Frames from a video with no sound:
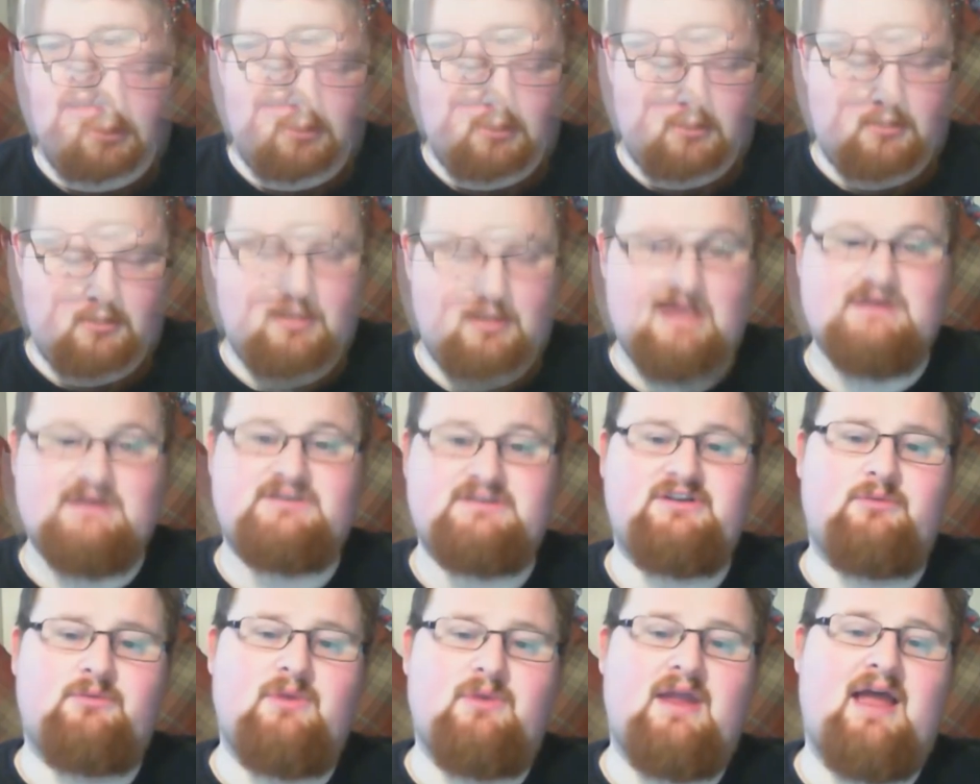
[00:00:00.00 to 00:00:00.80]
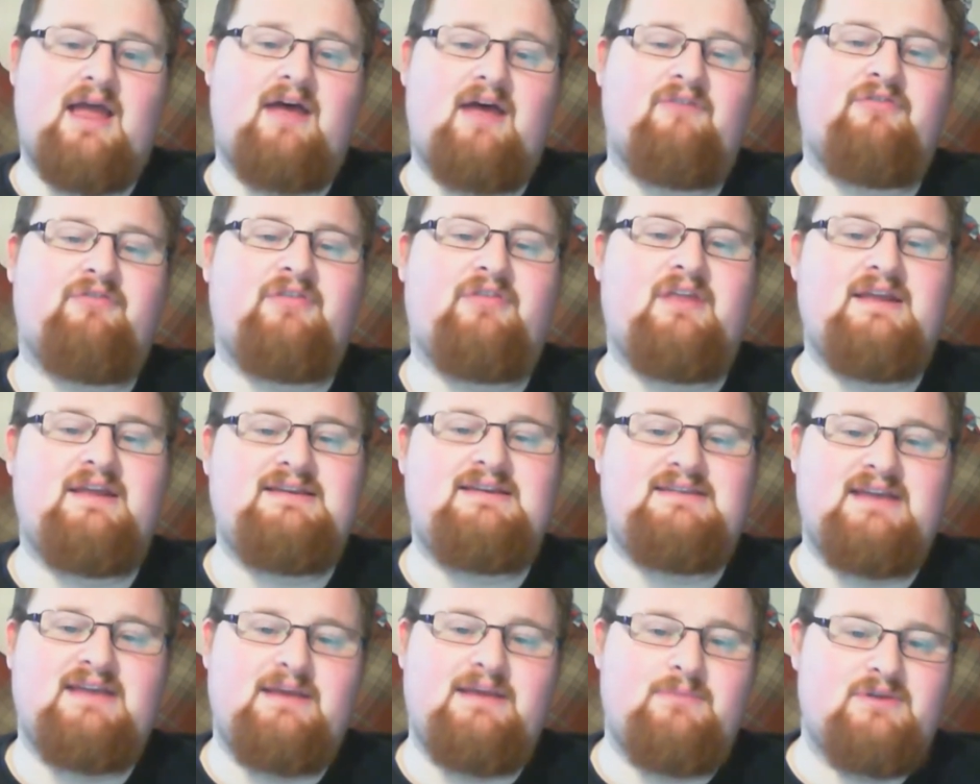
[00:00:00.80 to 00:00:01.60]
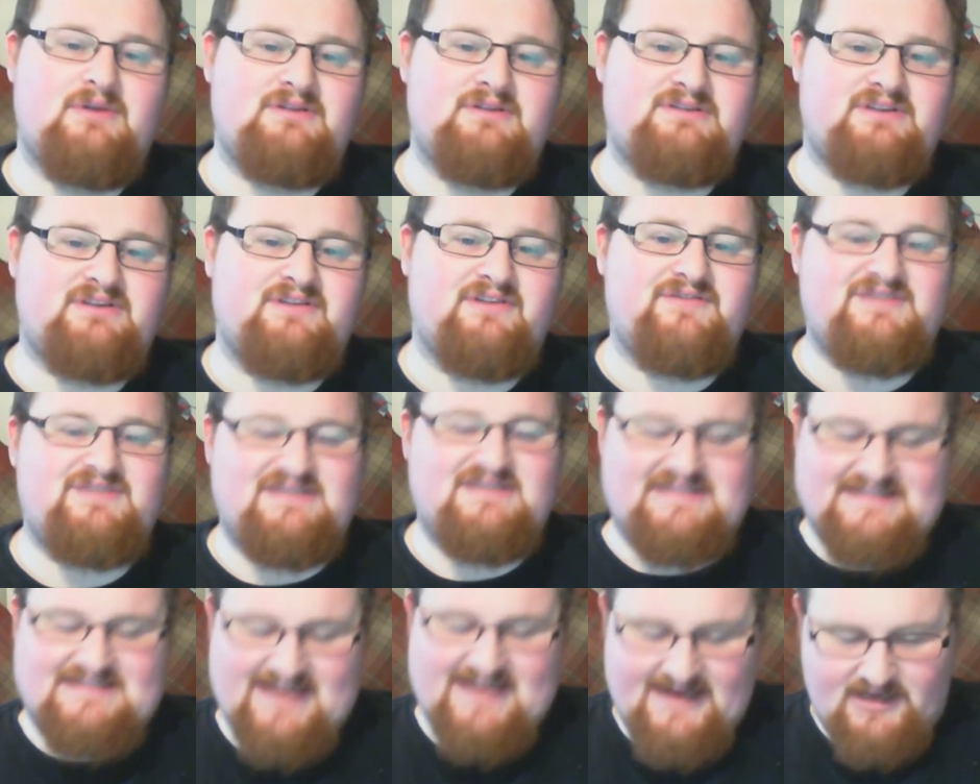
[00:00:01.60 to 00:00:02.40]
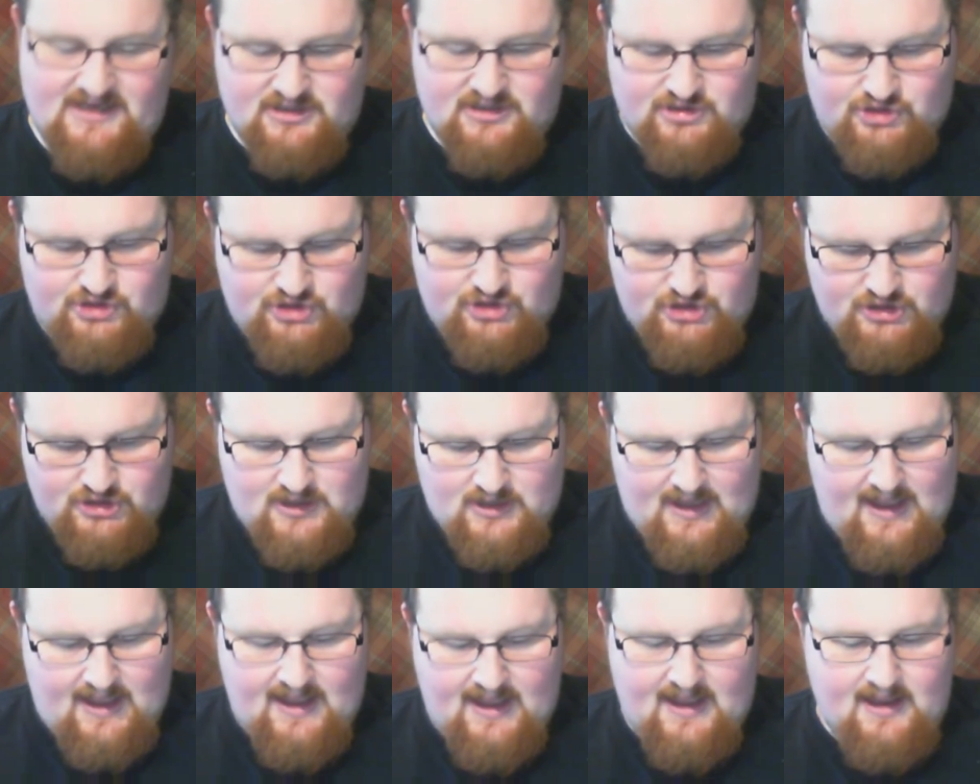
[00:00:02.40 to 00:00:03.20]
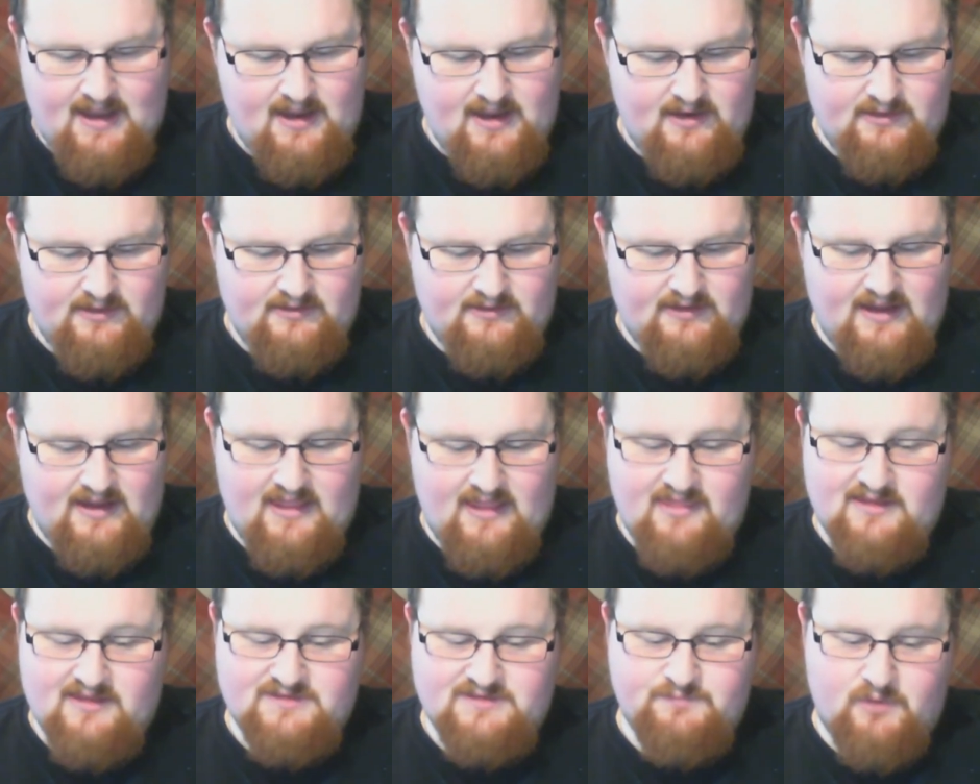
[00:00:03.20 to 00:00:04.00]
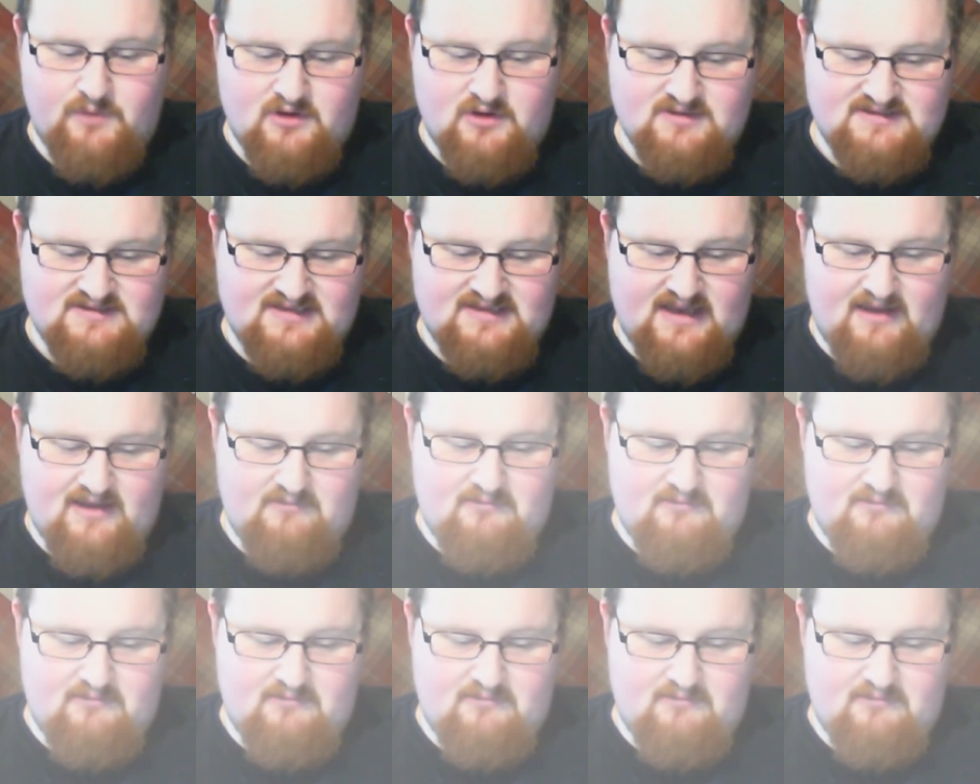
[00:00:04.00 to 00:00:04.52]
Next up, we have the Demons of Zinc, and in this box set,